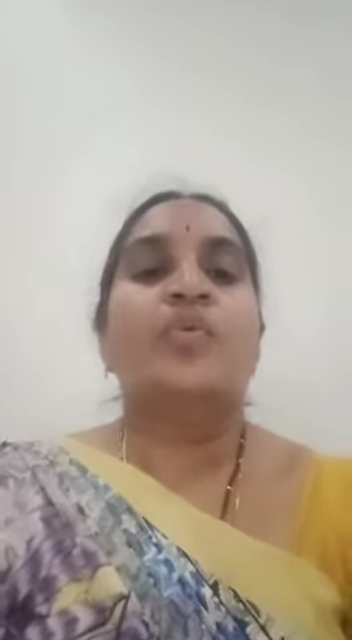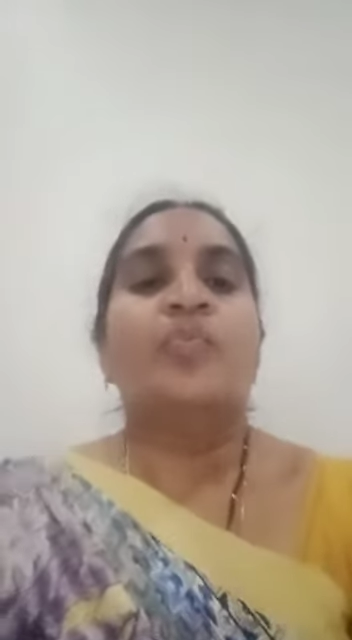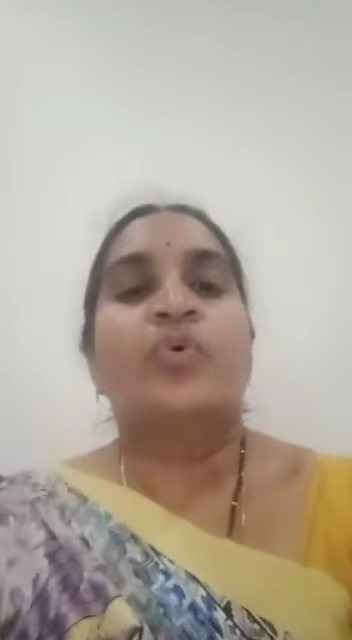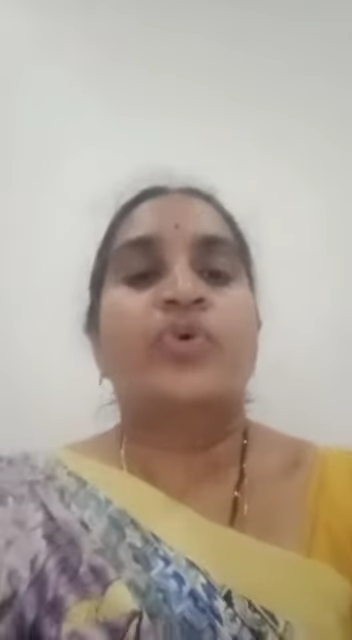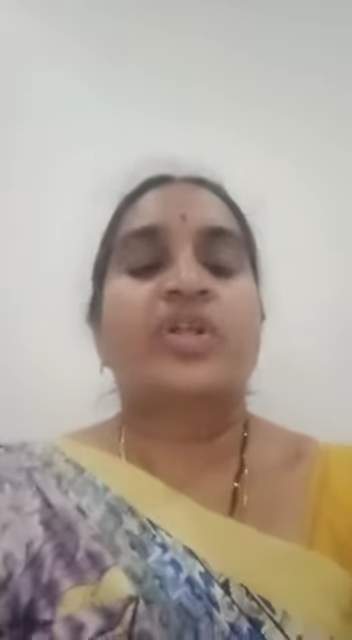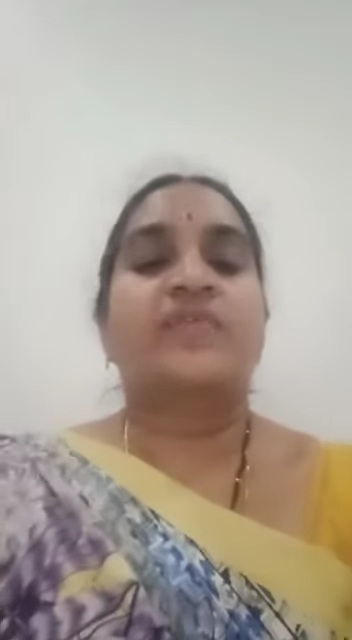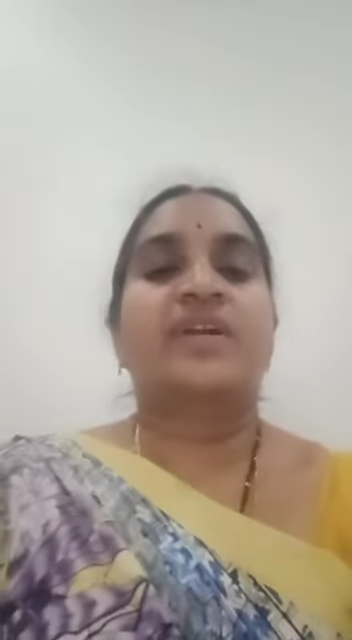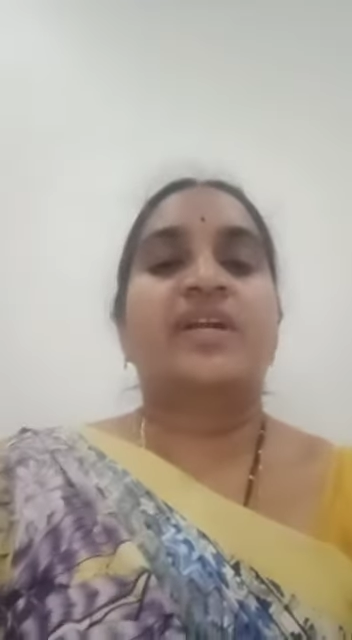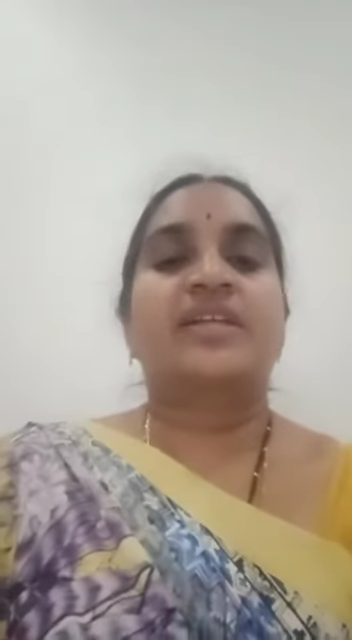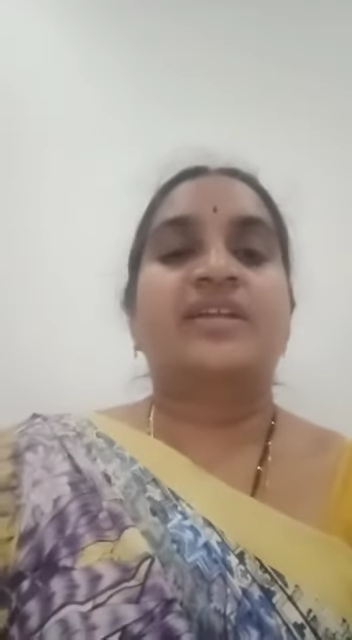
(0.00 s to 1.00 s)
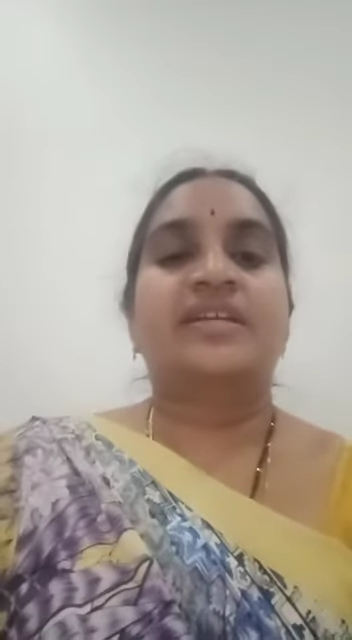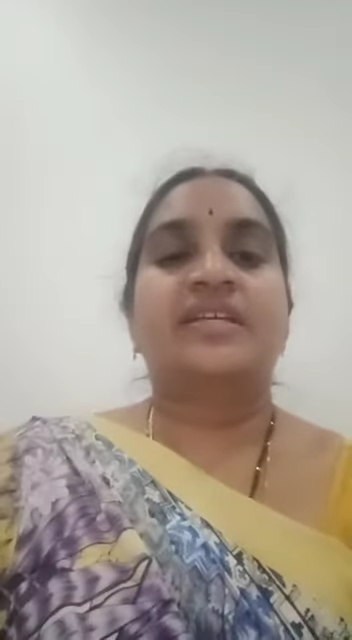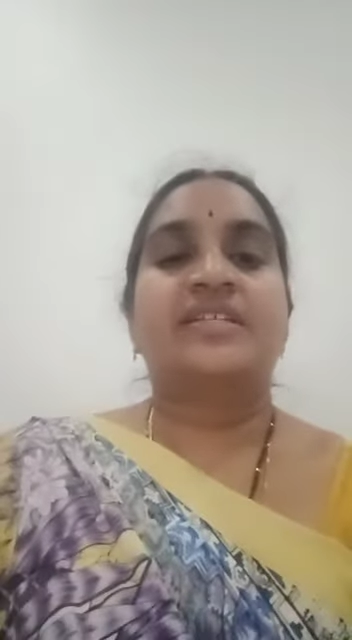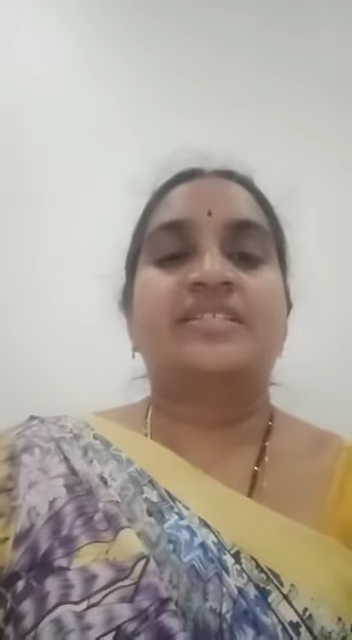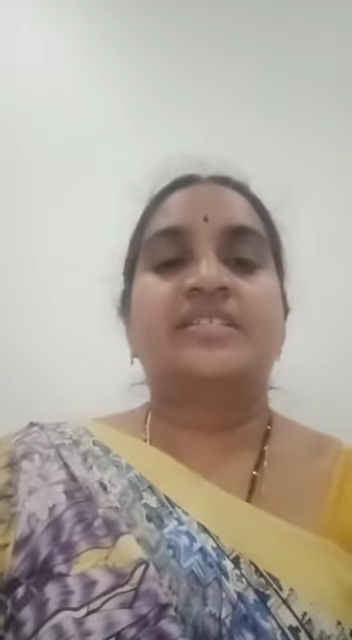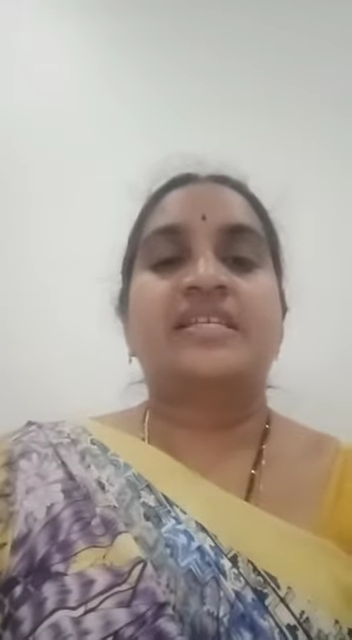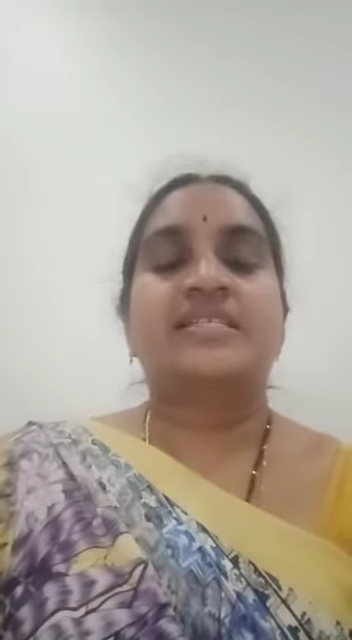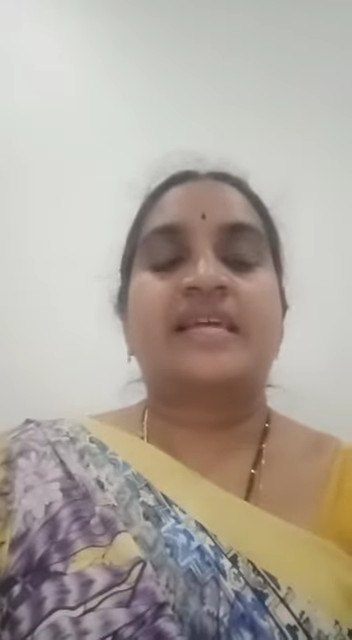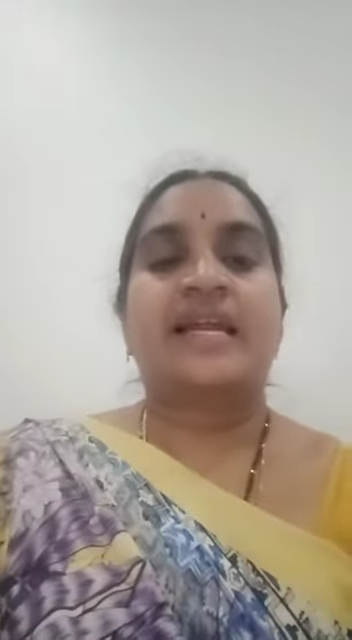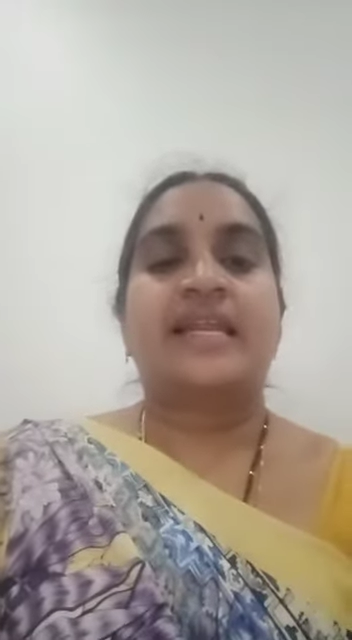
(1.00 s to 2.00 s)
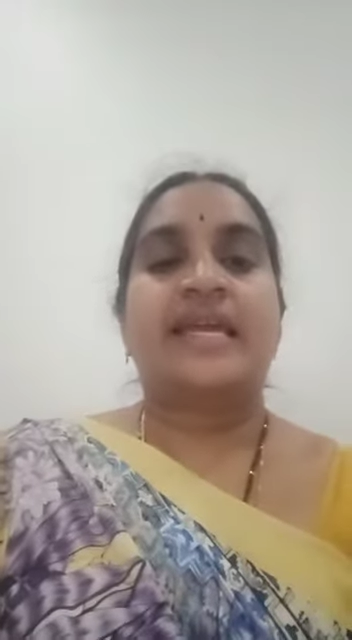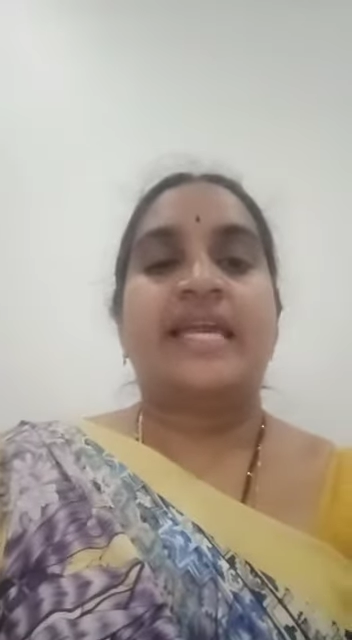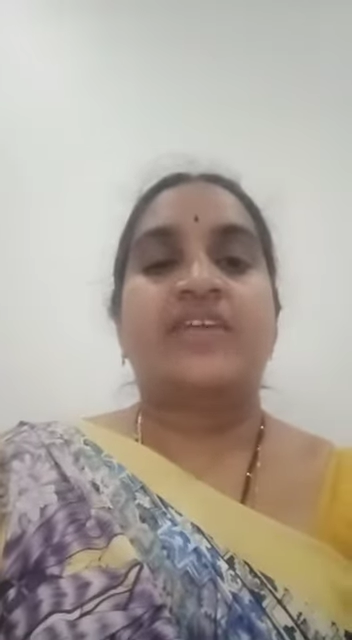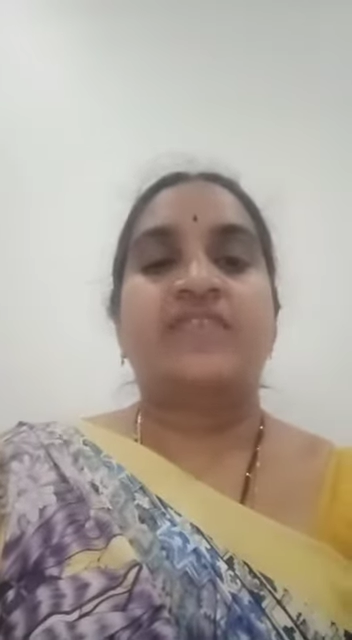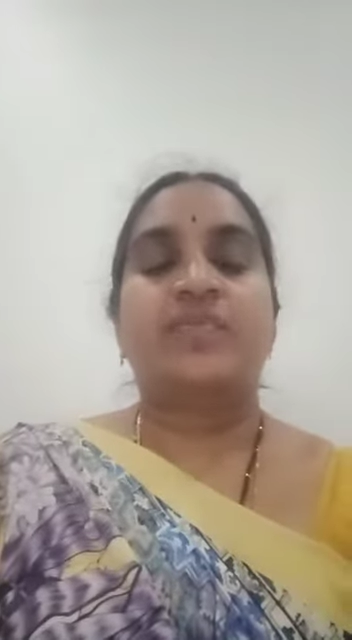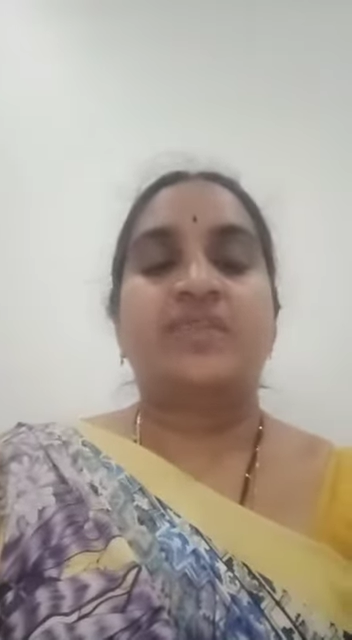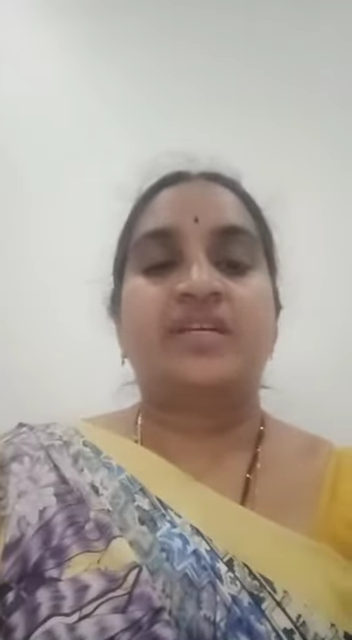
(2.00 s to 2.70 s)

motivate teachers and equip the